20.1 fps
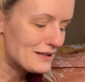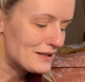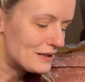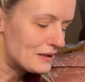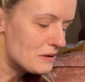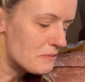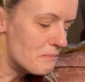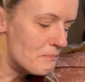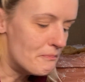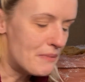
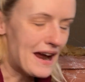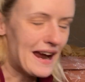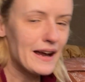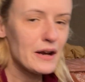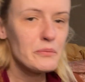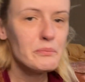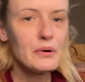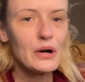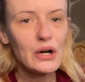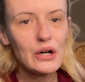The
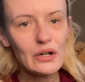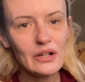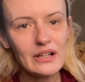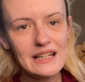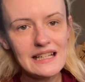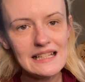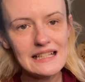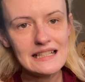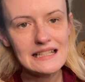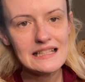bad part
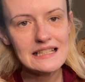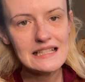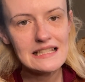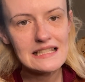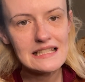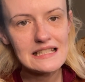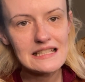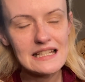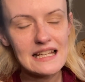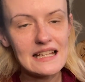
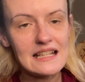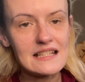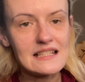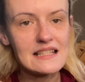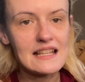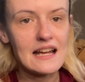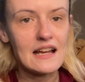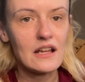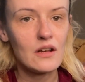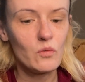is
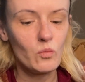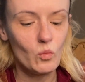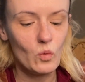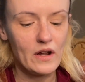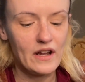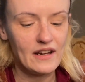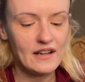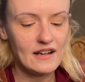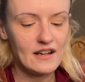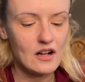that
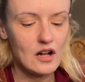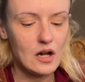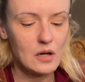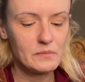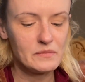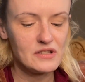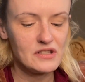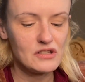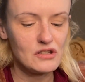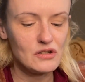when it
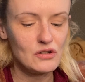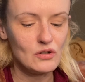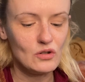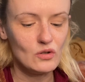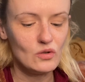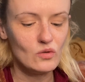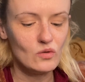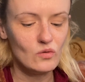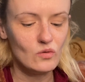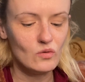comes
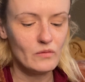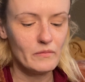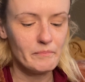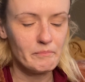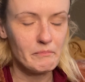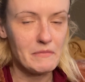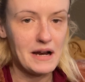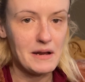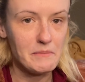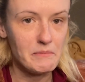to
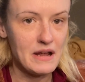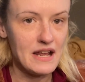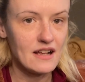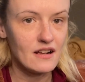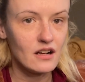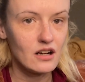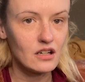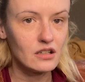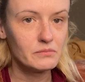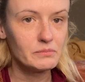my
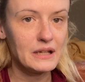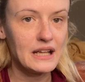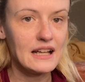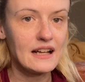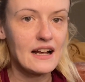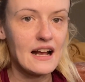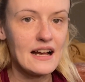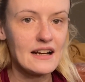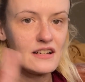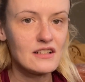makeup, it
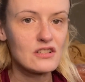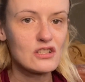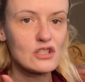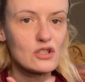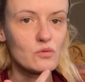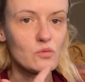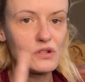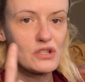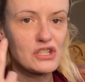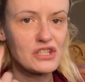kind of
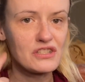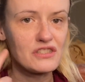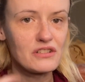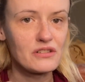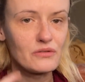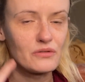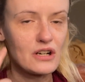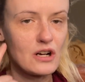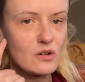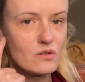swishes it
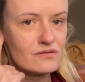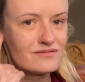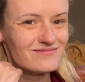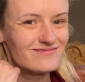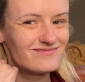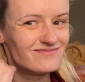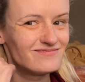around.